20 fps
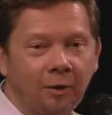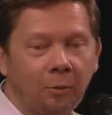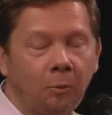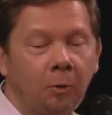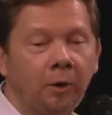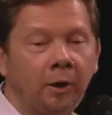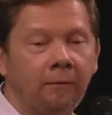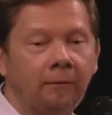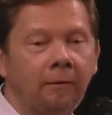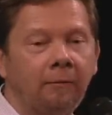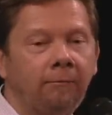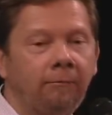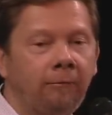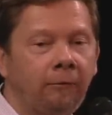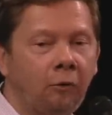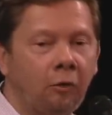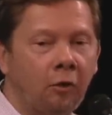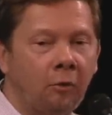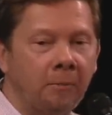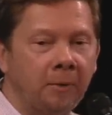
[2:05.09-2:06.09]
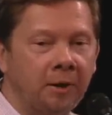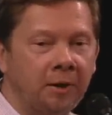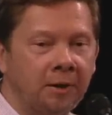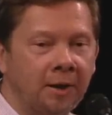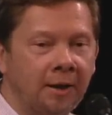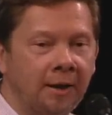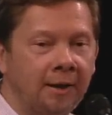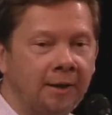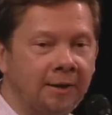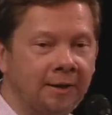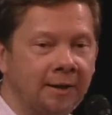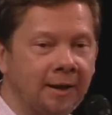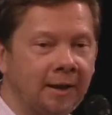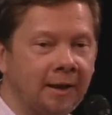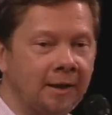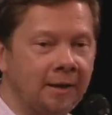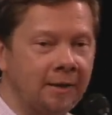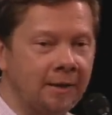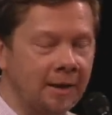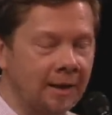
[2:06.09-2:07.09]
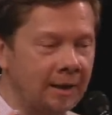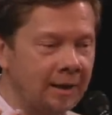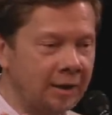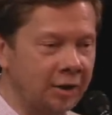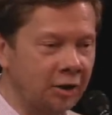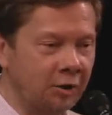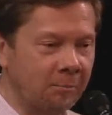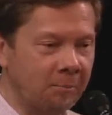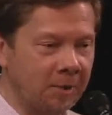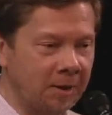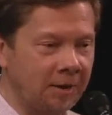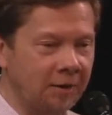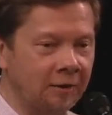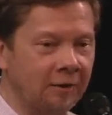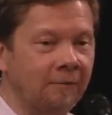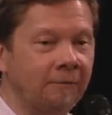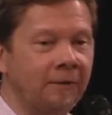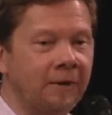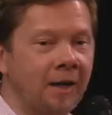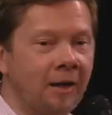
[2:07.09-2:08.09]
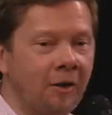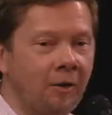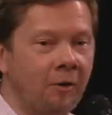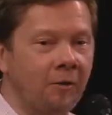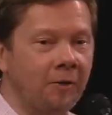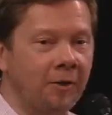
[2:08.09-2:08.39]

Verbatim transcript: whatever form it takes in the space of now